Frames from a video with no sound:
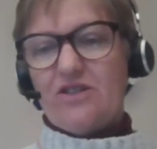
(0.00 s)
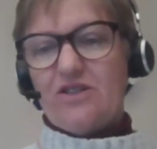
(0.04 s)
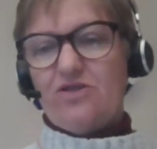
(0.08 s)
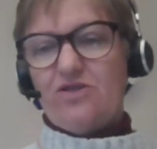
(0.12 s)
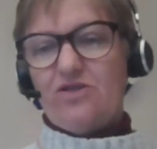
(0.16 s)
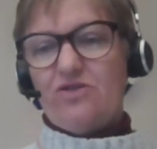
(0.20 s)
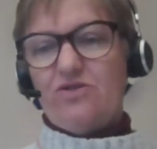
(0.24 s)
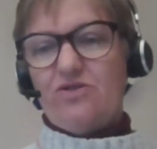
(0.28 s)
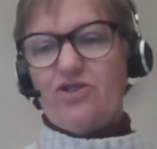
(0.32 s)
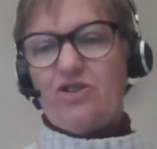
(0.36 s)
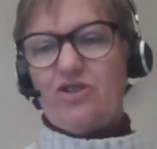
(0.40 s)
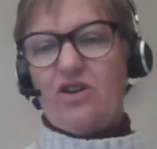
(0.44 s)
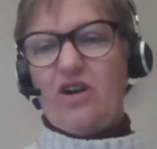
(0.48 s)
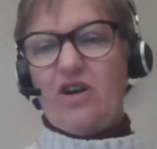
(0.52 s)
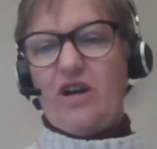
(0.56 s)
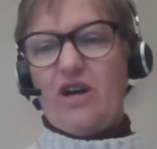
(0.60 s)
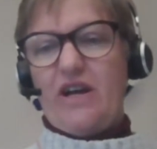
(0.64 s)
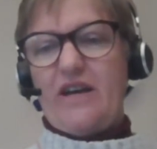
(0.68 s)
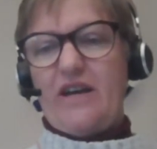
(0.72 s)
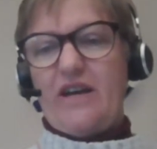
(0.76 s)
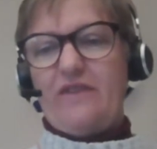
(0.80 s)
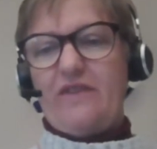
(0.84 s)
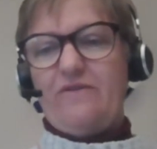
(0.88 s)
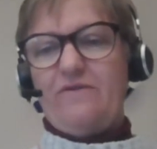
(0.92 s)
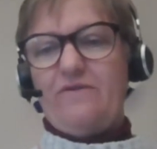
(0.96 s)
to
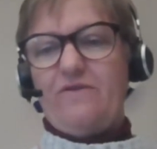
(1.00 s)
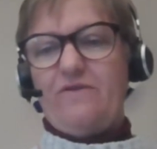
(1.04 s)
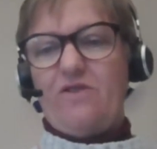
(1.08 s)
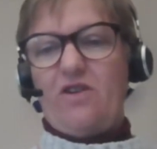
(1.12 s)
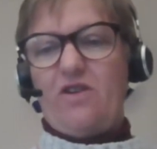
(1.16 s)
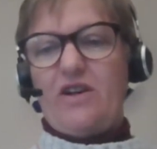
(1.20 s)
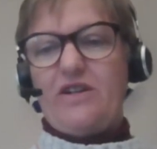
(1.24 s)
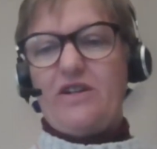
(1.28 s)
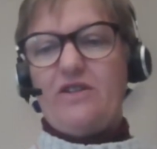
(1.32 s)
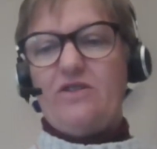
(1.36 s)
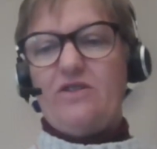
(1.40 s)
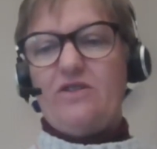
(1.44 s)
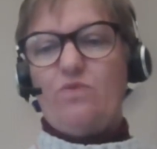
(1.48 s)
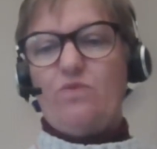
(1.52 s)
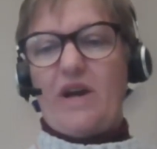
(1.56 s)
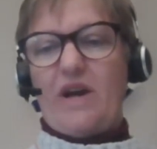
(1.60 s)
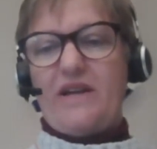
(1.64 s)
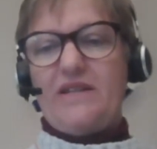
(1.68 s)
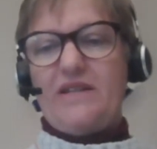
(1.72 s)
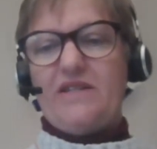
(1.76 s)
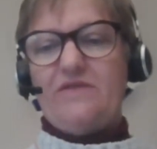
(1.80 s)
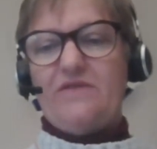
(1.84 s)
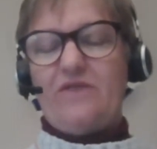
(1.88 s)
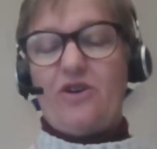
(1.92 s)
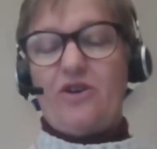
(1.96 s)
try and find
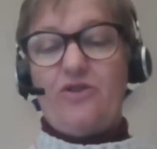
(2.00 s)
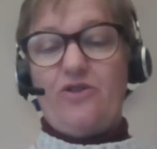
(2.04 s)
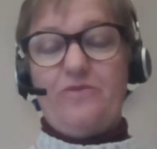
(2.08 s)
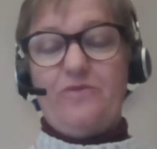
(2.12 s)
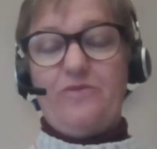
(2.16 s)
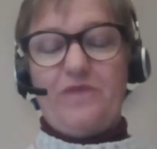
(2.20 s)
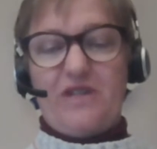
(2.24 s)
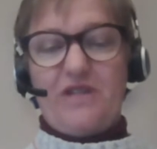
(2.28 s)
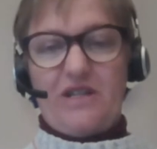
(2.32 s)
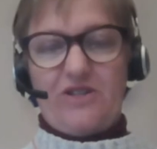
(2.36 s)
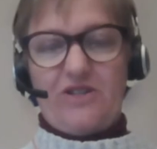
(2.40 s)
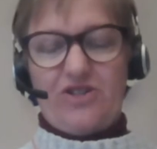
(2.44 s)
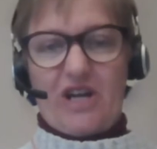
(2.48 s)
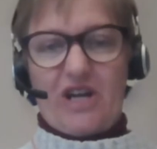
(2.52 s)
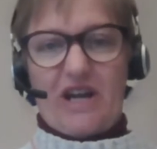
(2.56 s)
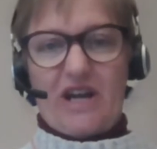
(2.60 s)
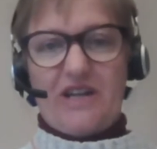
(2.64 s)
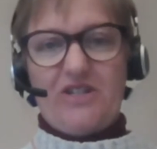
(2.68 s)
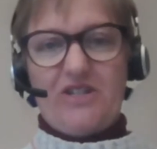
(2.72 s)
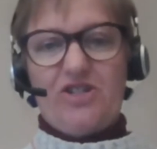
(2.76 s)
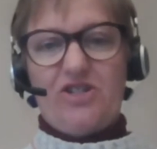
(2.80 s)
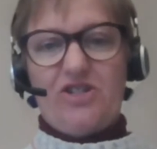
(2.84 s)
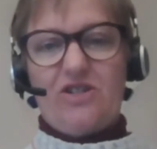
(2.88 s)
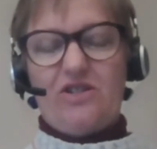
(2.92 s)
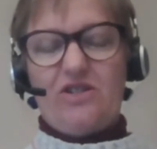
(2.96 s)
ways for open
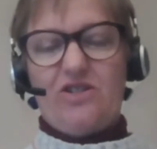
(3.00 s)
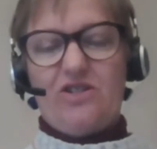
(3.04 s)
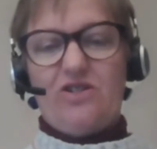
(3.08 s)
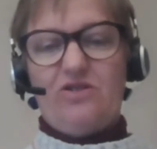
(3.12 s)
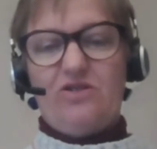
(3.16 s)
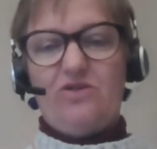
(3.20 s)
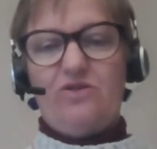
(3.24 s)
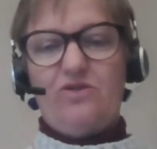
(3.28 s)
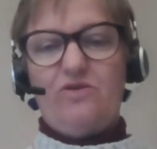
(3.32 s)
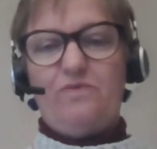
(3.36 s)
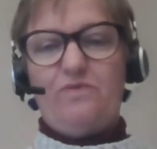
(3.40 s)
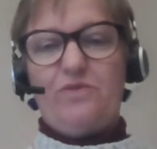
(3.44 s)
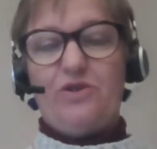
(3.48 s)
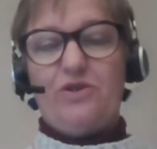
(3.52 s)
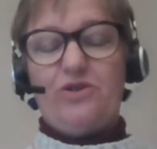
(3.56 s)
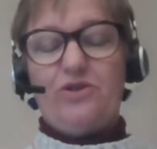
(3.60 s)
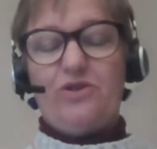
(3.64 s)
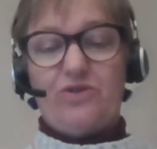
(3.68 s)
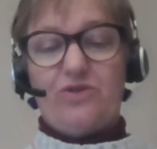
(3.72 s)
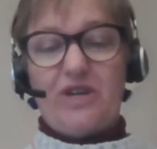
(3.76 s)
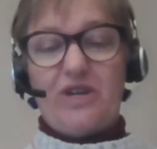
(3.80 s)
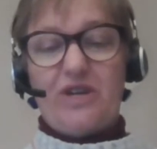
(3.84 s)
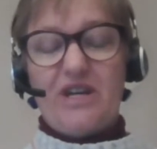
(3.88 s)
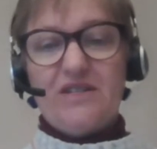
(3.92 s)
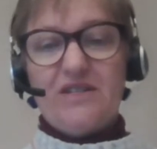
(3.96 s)
education to
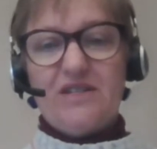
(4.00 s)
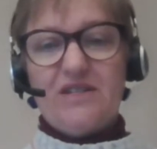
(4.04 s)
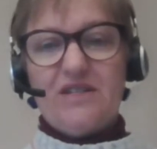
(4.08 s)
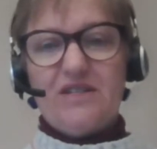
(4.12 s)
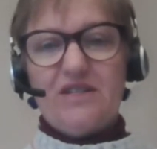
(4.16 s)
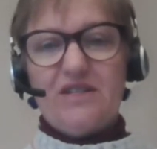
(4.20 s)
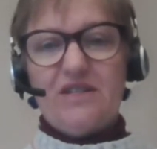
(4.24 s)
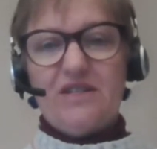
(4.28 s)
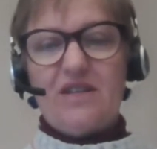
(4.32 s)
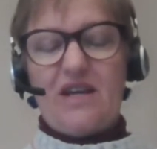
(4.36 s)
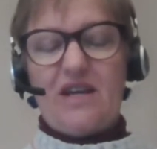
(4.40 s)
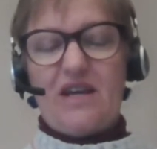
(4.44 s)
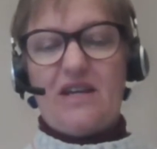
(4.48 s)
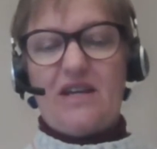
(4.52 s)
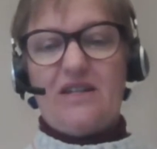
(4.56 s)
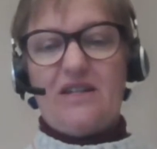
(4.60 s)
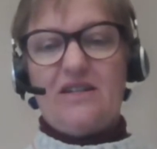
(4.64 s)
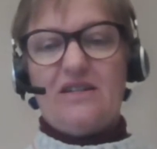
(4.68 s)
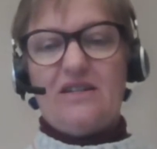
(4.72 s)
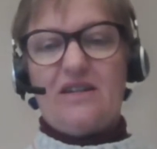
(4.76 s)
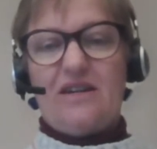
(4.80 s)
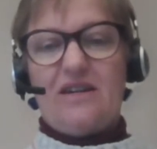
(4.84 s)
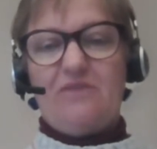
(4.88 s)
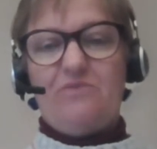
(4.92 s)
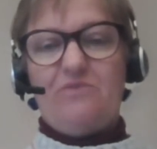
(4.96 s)
progress
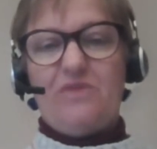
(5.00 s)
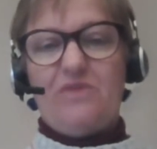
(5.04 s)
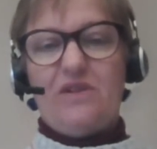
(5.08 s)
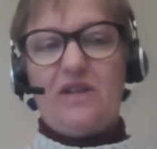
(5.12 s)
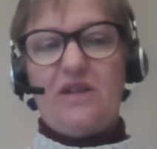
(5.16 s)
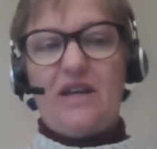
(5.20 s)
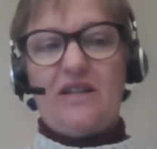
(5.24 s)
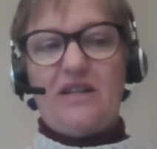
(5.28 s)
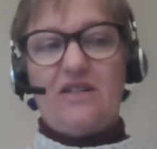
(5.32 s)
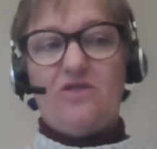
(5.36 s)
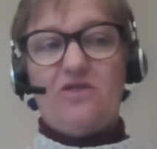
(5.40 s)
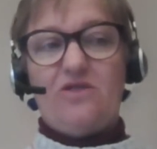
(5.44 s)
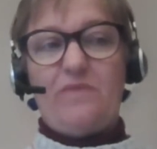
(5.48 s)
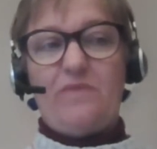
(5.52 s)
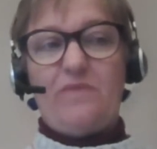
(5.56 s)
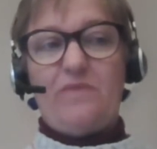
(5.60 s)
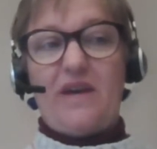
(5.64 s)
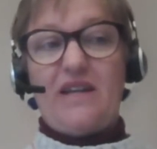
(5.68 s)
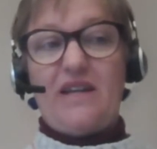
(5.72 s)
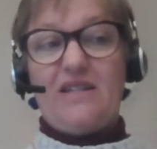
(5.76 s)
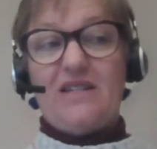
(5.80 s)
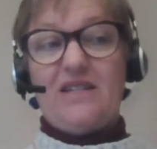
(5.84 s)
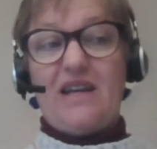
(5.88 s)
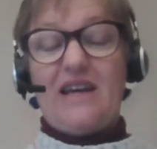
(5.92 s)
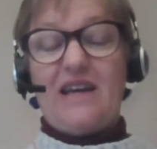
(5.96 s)
and to
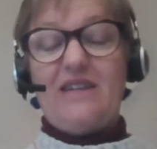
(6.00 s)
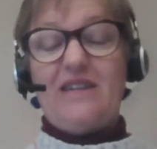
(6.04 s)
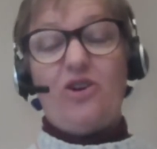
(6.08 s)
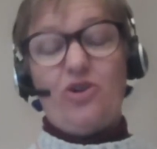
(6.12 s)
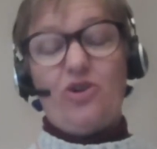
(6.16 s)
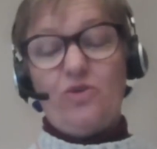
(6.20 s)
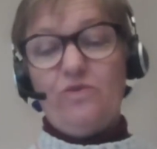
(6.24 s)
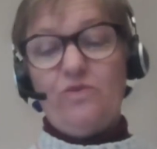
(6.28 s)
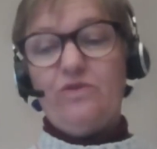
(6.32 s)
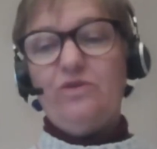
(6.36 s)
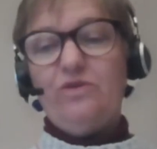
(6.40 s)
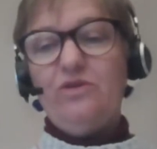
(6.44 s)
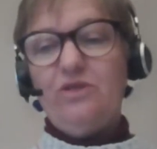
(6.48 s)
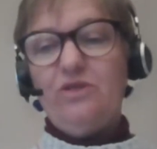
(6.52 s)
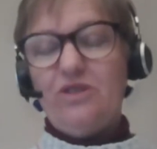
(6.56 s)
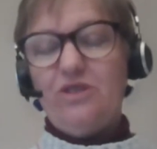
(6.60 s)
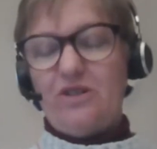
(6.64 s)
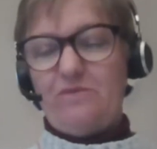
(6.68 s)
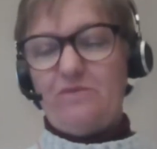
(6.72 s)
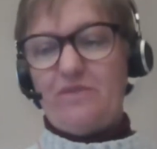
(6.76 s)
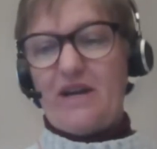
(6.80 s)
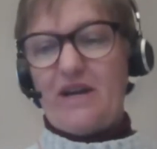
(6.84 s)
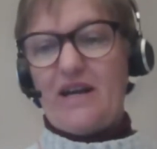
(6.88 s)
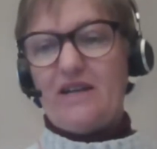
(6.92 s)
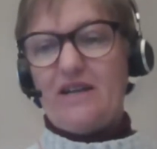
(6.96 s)
maintain hopeful
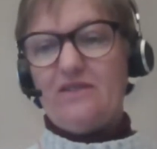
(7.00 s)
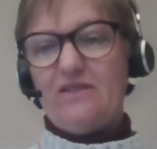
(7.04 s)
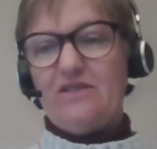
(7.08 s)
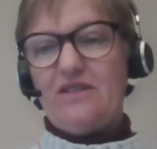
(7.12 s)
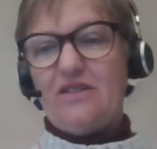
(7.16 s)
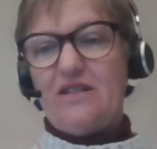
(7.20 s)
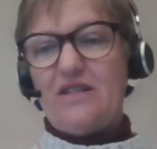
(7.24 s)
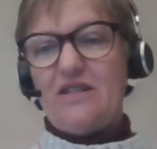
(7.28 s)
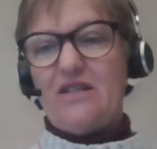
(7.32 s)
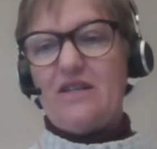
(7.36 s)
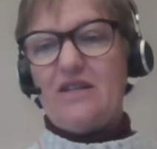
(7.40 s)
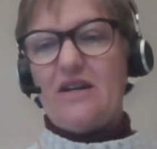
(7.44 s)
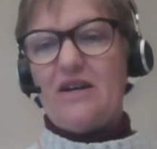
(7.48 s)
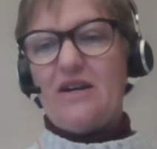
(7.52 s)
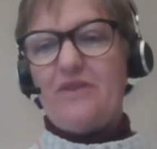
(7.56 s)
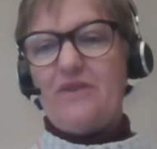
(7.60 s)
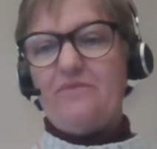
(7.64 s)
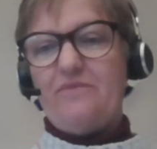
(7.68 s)
about the